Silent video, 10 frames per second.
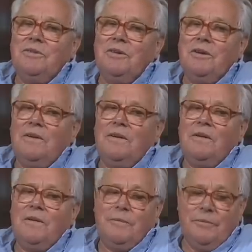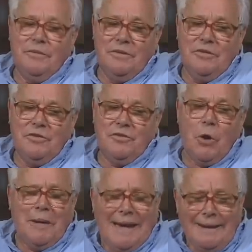
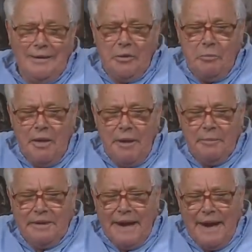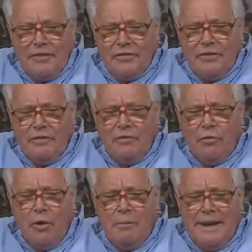saw an ad in the paper. They asked
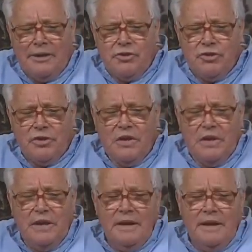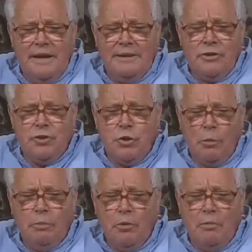for a manager in a
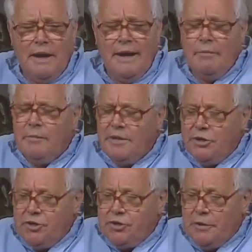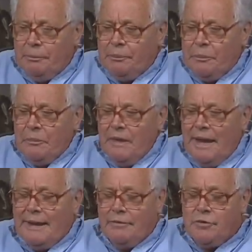shop on Miami Beach,
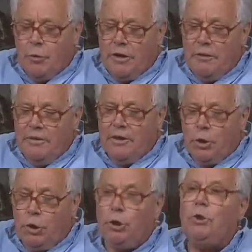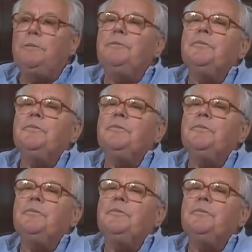and I was working with a girl